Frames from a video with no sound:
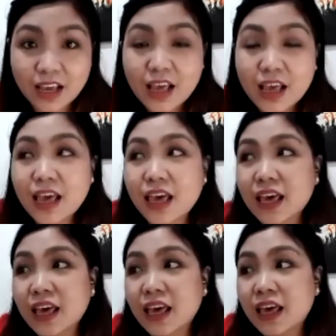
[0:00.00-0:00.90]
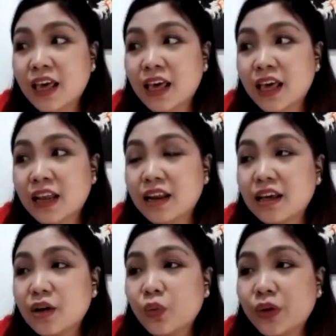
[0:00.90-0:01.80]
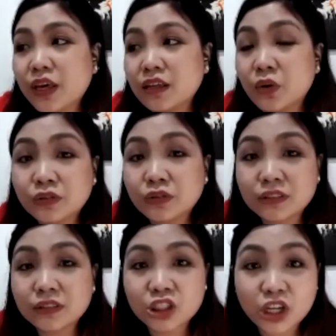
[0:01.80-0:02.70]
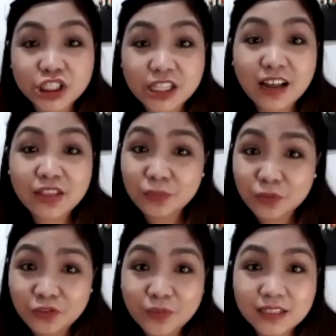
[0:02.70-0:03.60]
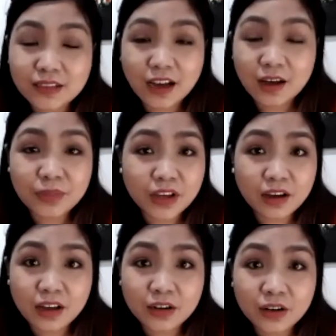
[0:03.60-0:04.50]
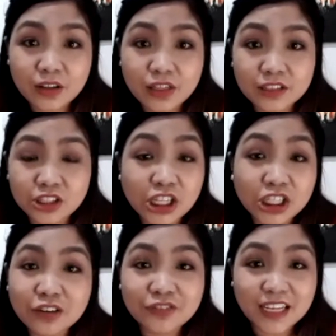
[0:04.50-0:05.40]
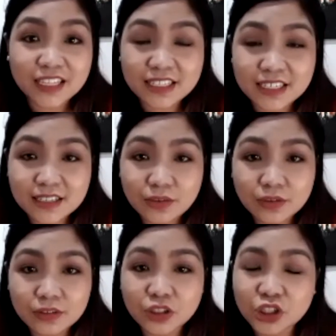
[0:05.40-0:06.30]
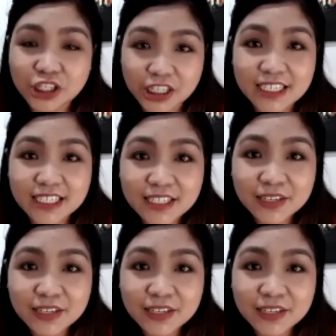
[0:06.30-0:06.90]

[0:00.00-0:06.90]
and we don't charge na lang the movement, the changing of dates. No charges.